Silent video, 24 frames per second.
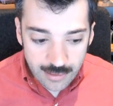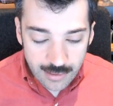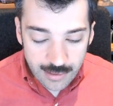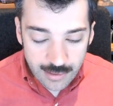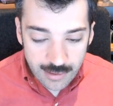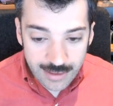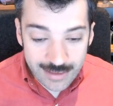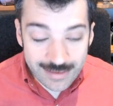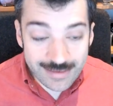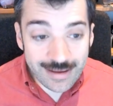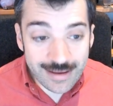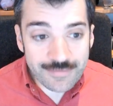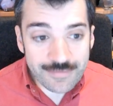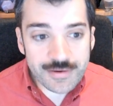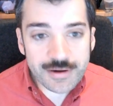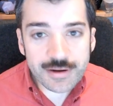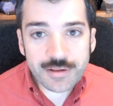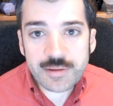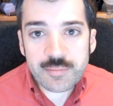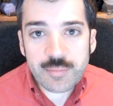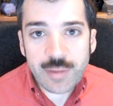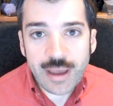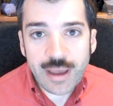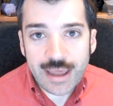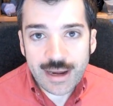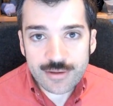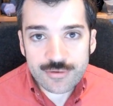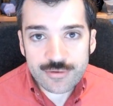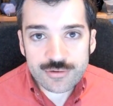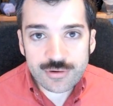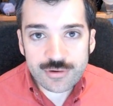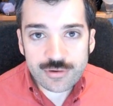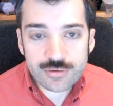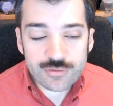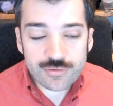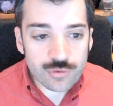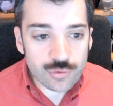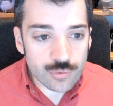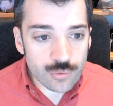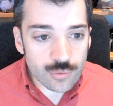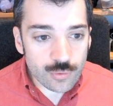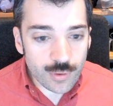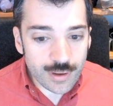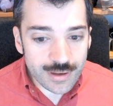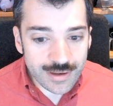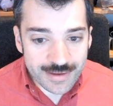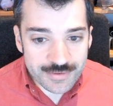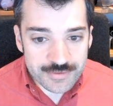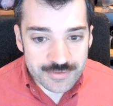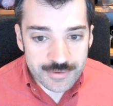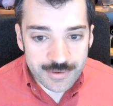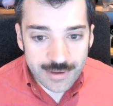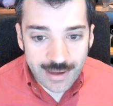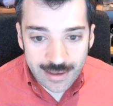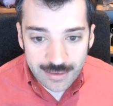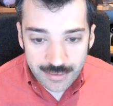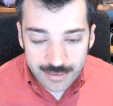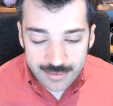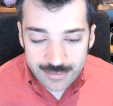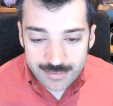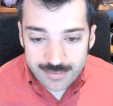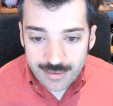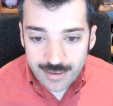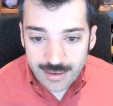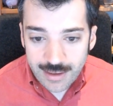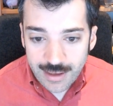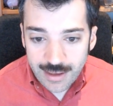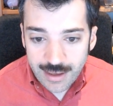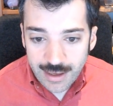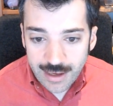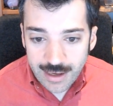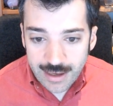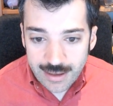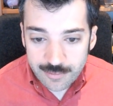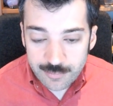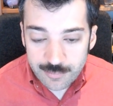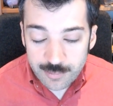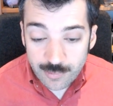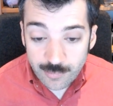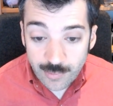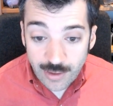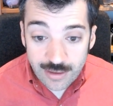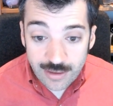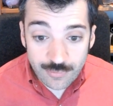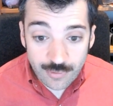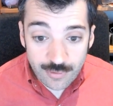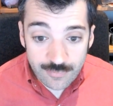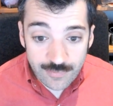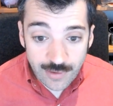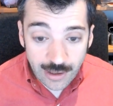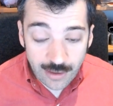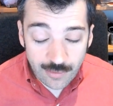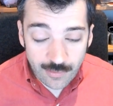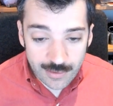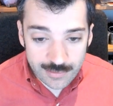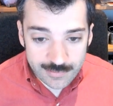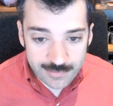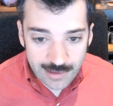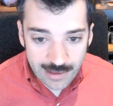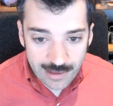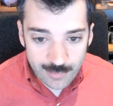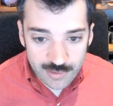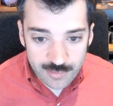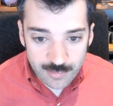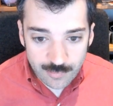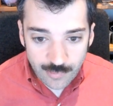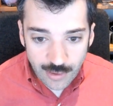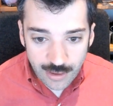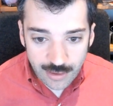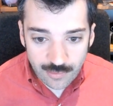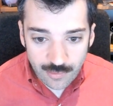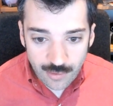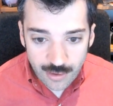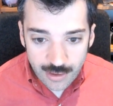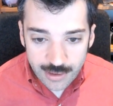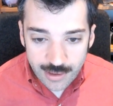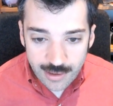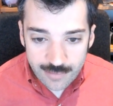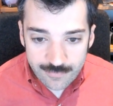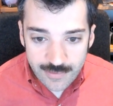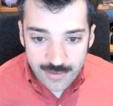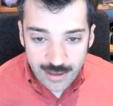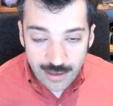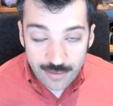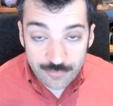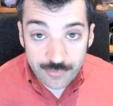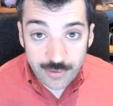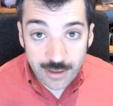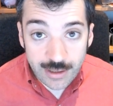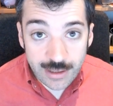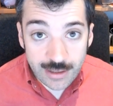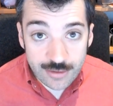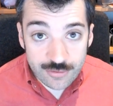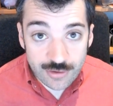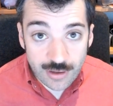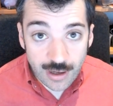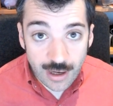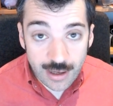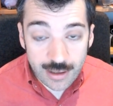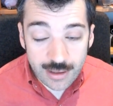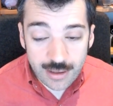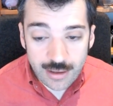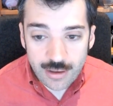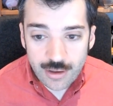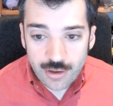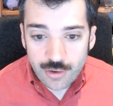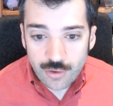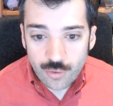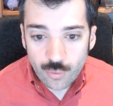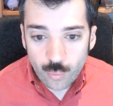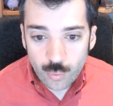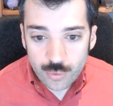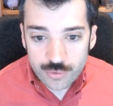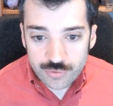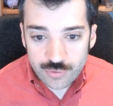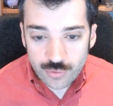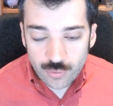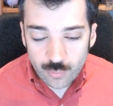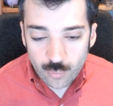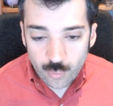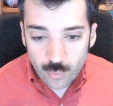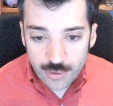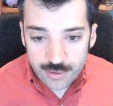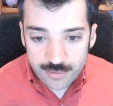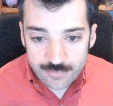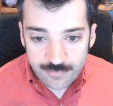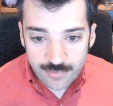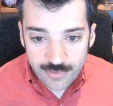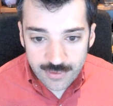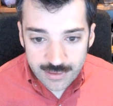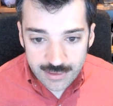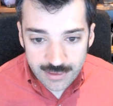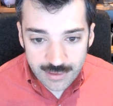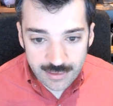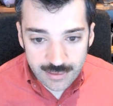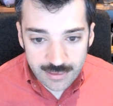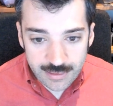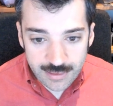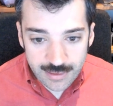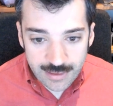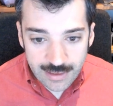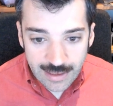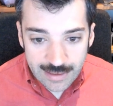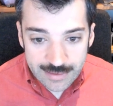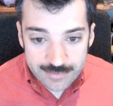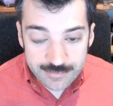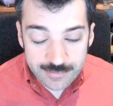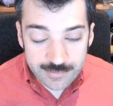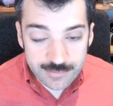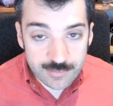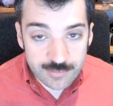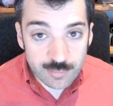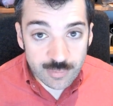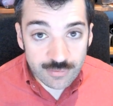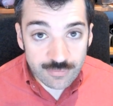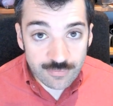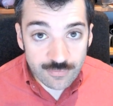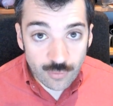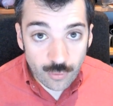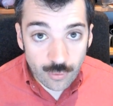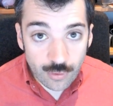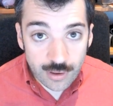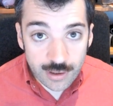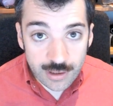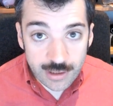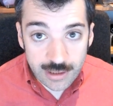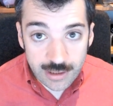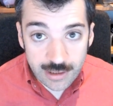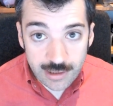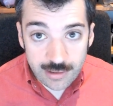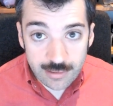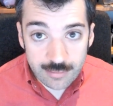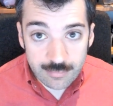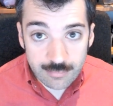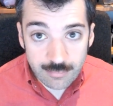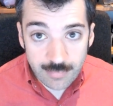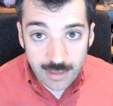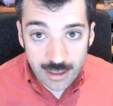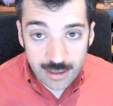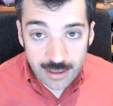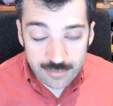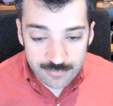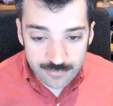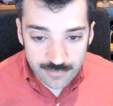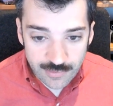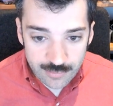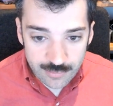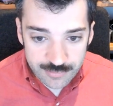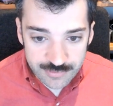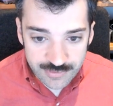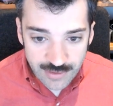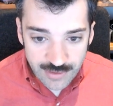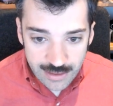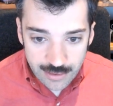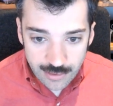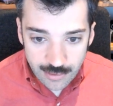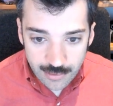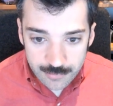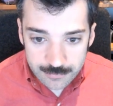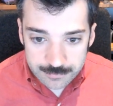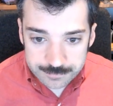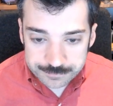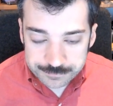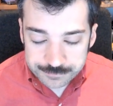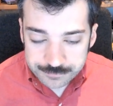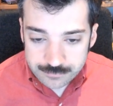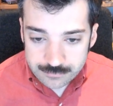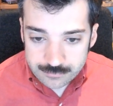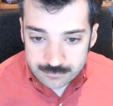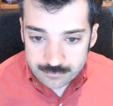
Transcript: uh, indefinitely banished to a desert island. And it's been running for a very long time. It's been running long enough that Alfred Hitchcock was one of the guests before he made his film Psycho.